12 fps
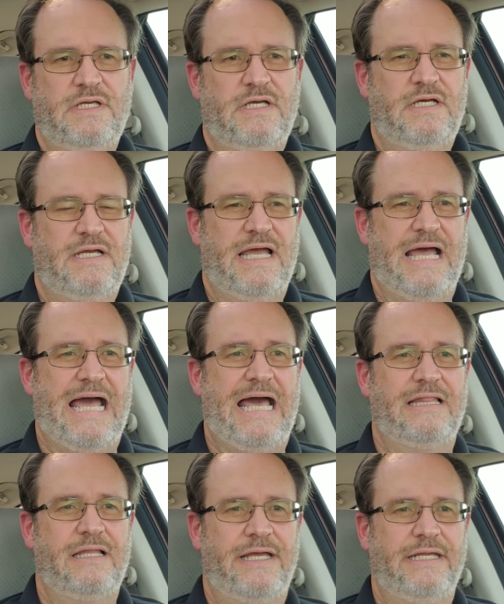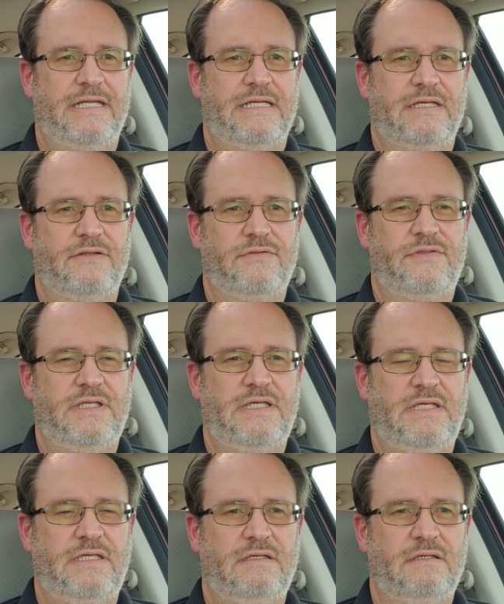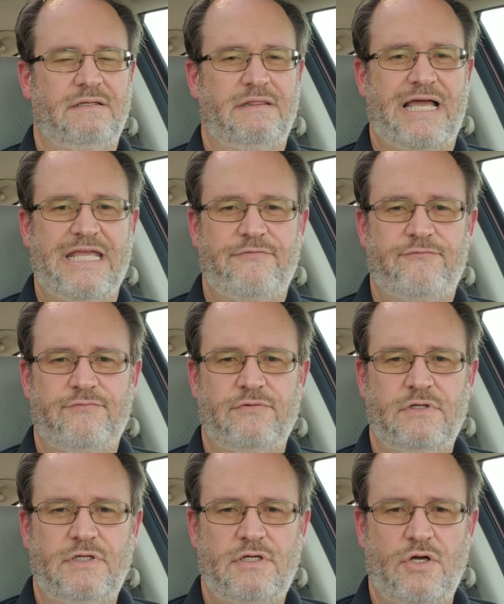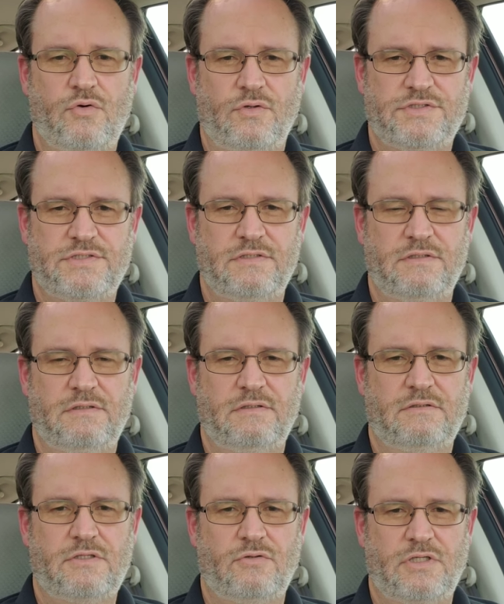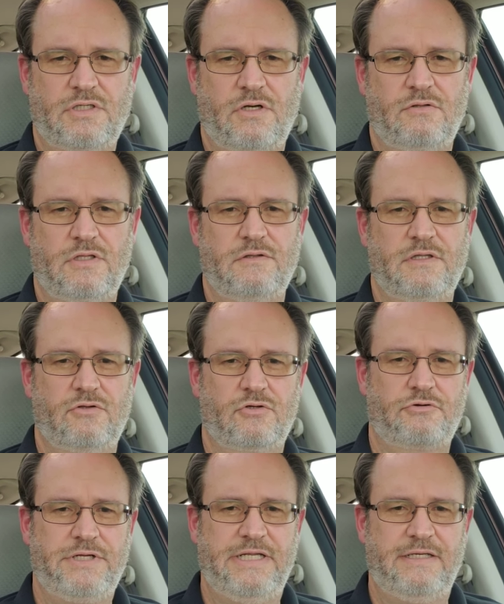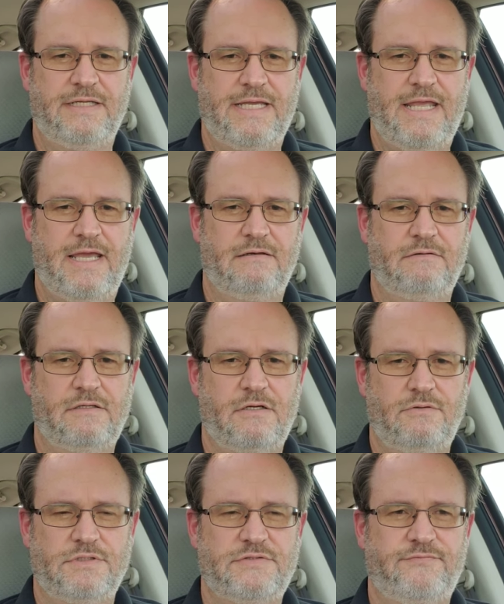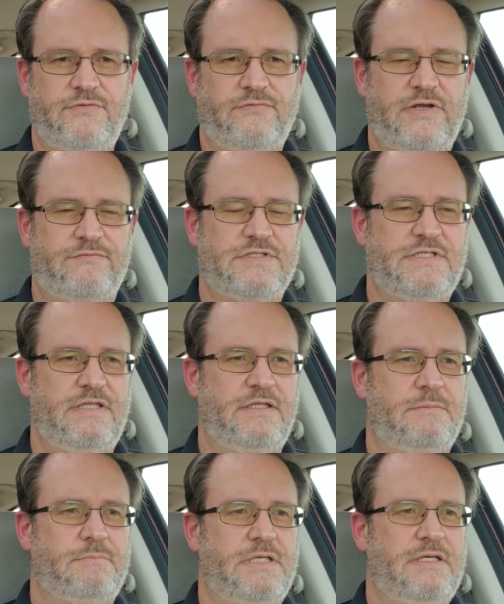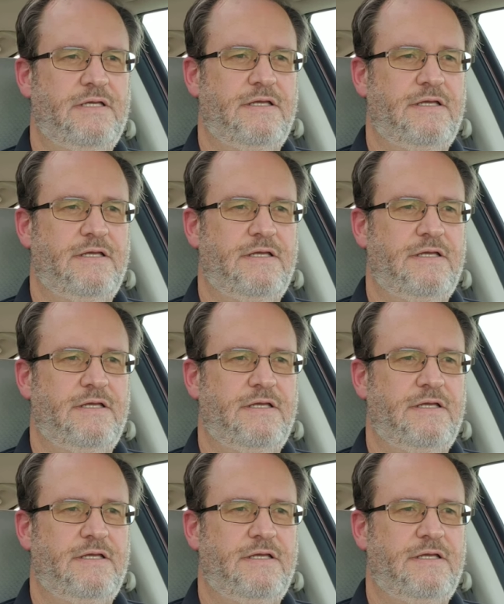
Uh, I like the Life Cokes. Coca-Cola, the little green can Cokes, if you've ever seen them.